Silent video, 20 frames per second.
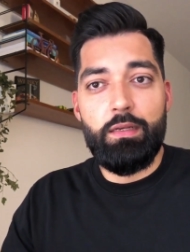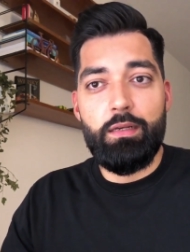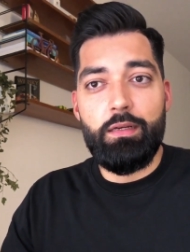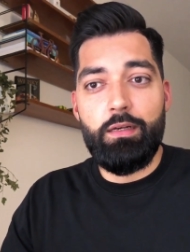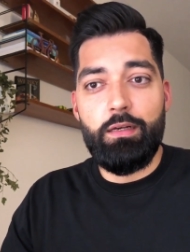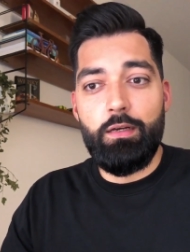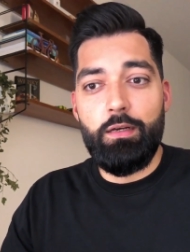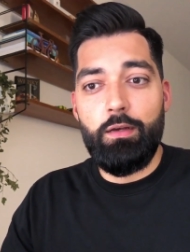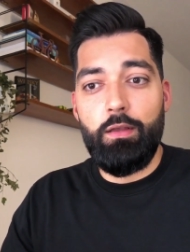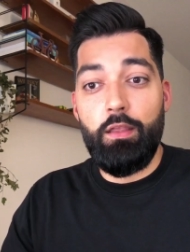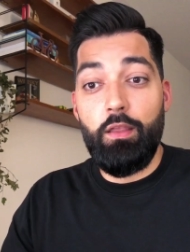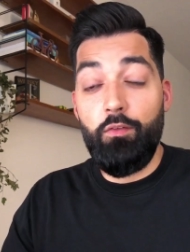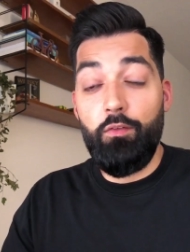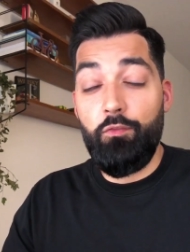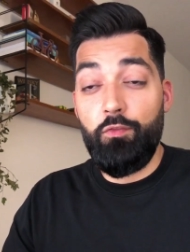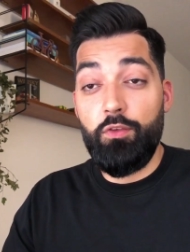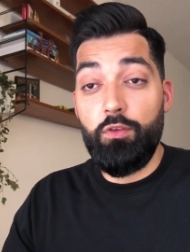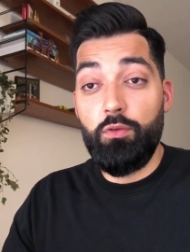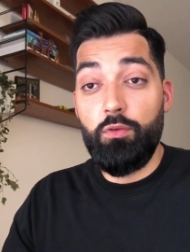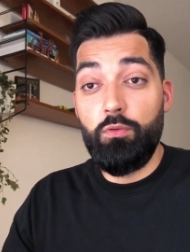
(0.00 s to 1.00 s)
Uh,
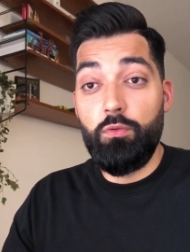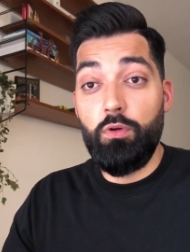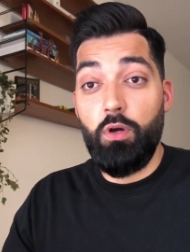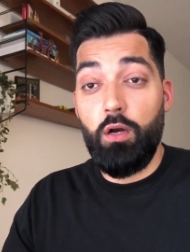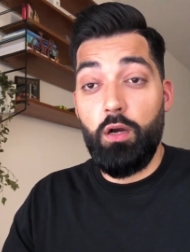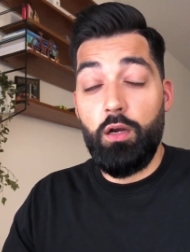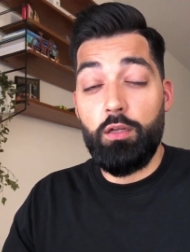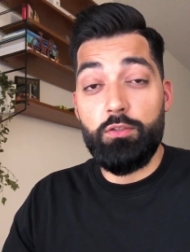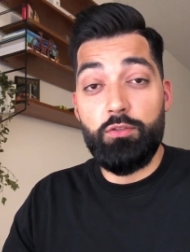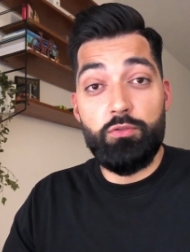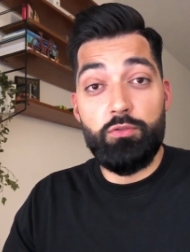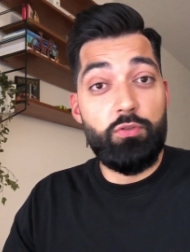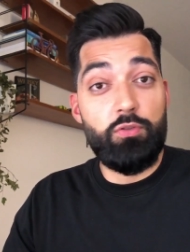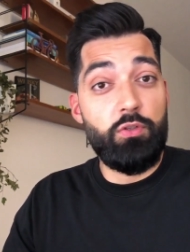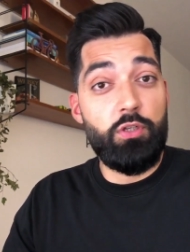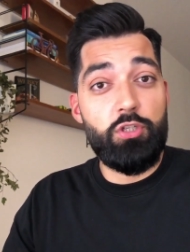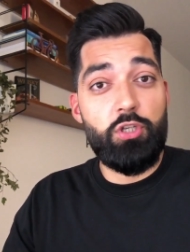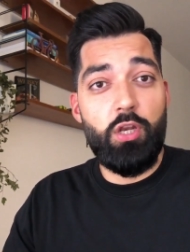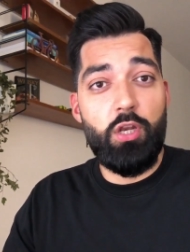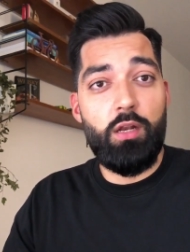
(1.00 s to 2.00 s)
if you are new to
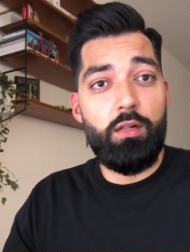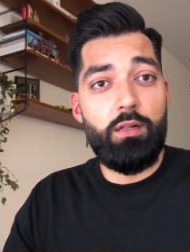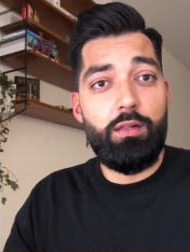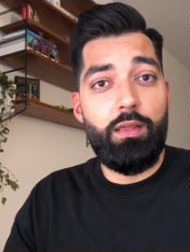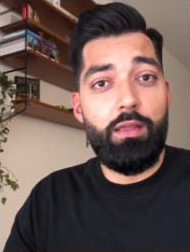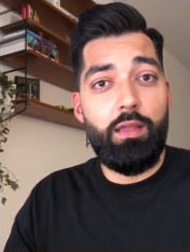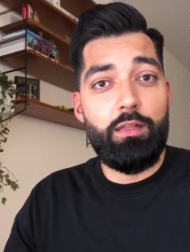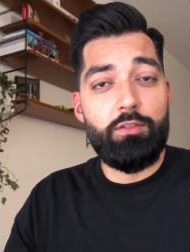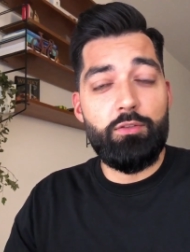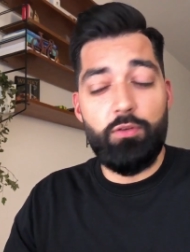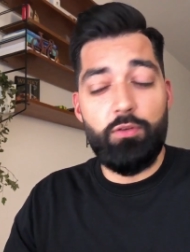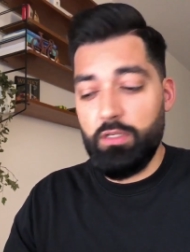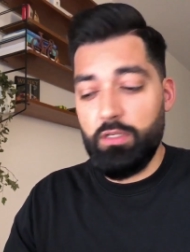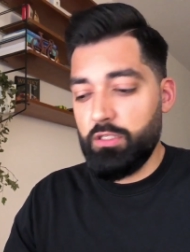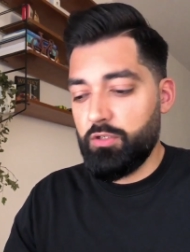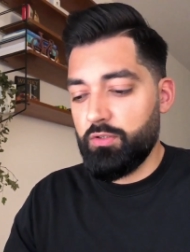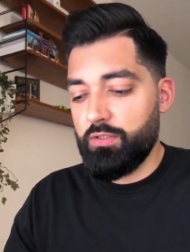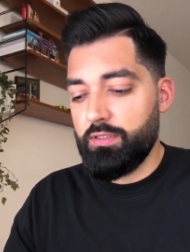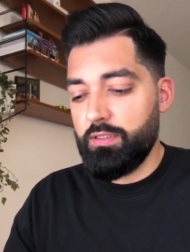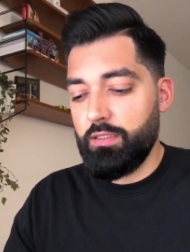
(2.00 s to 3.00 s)
the channel and you're
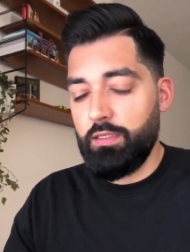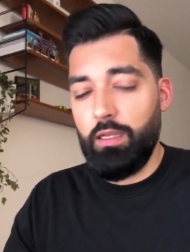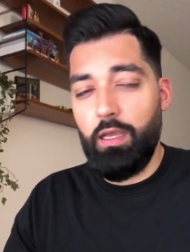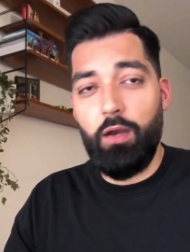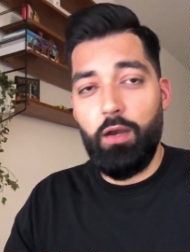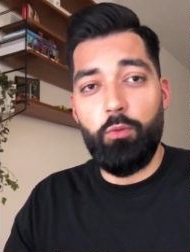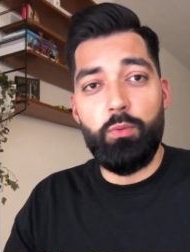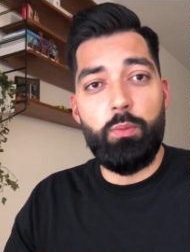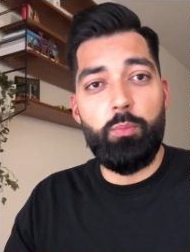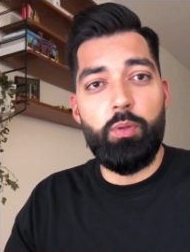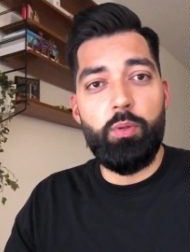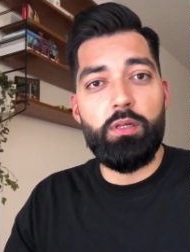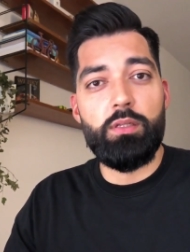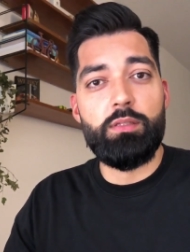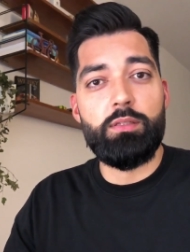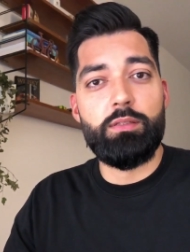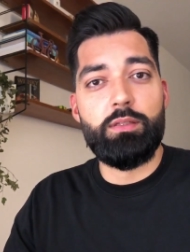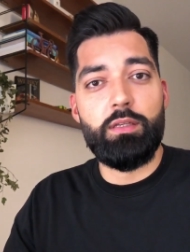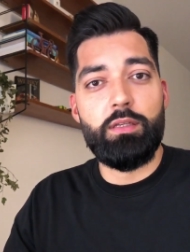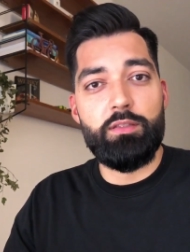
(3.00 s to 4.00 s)
interested in how we build
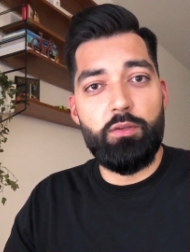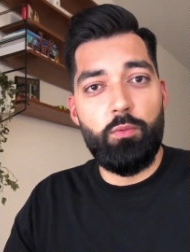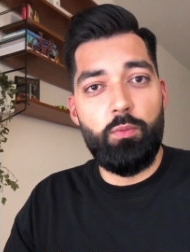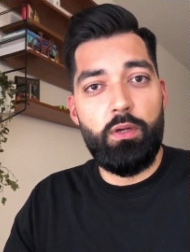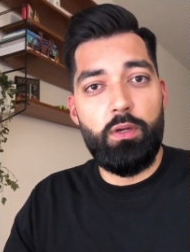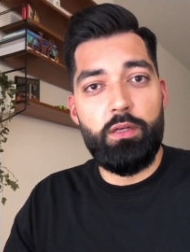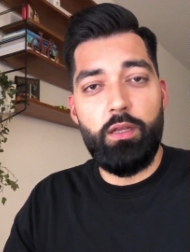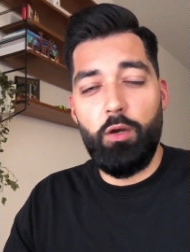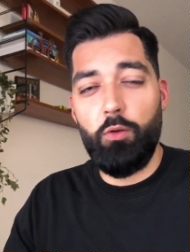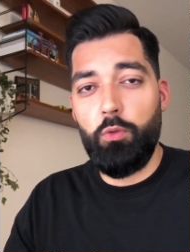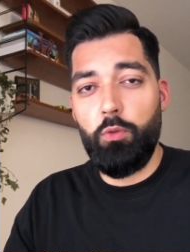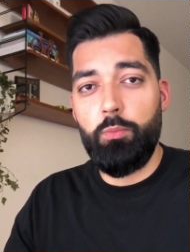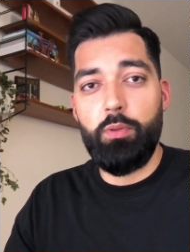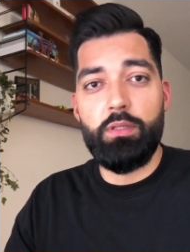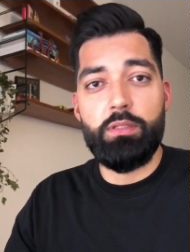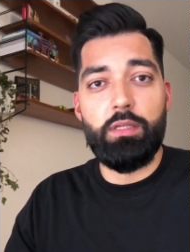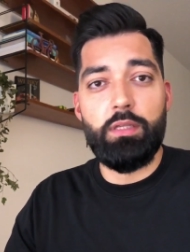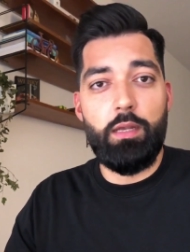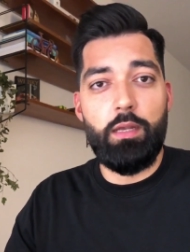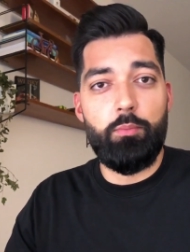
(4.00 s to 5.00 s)
Tresor One, how we
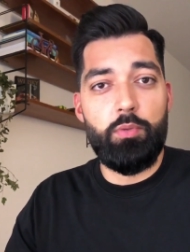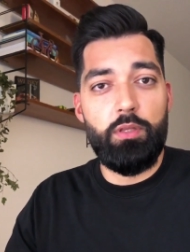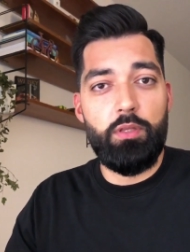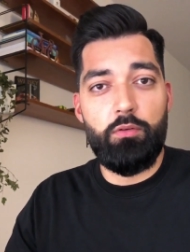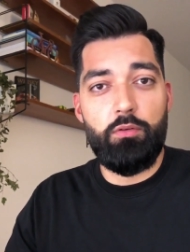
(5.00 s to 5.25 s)
build the company